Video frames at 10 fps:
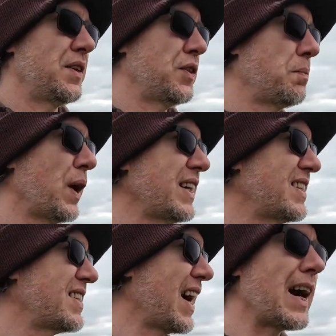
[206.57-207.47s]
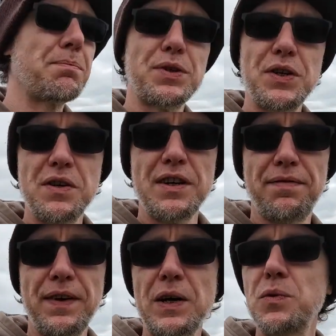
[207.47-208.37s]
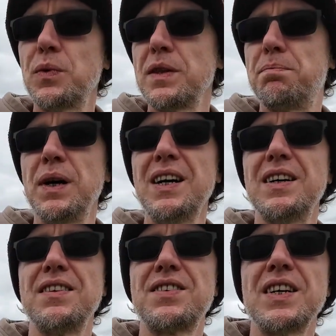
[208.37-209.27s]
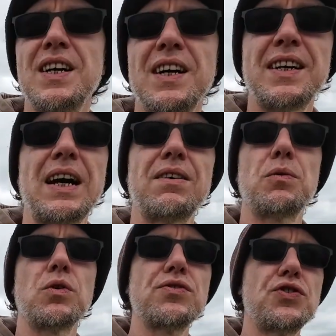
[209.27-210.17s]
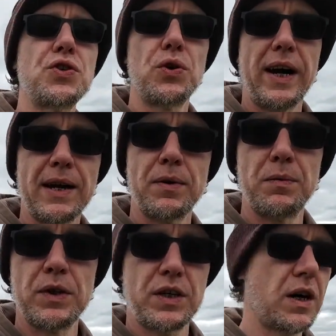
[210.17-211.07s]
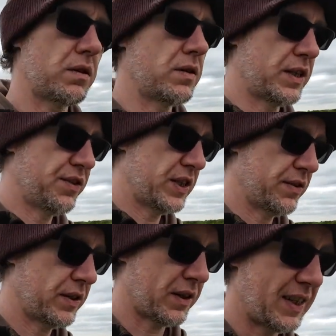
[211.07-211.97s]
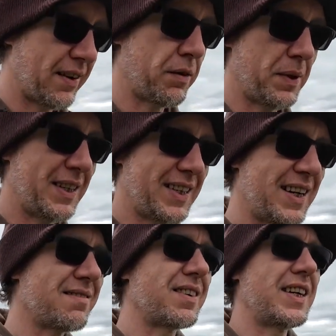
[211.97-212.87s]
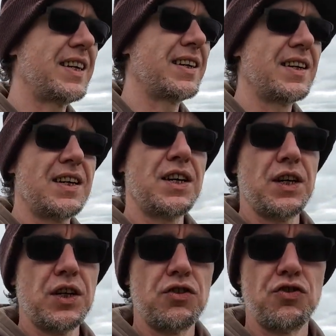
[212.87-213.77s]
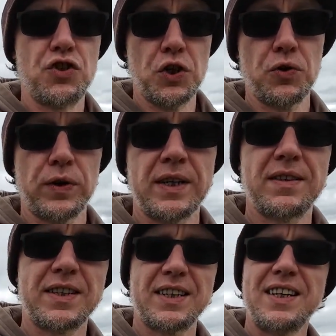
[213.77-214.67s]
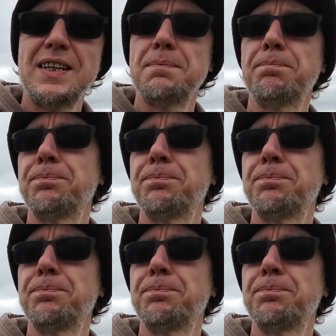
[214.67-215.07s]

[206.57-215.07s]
The place is absolutely filled with birds. Now, I wasn't sure how it would go, considering I'd never been down here during the day,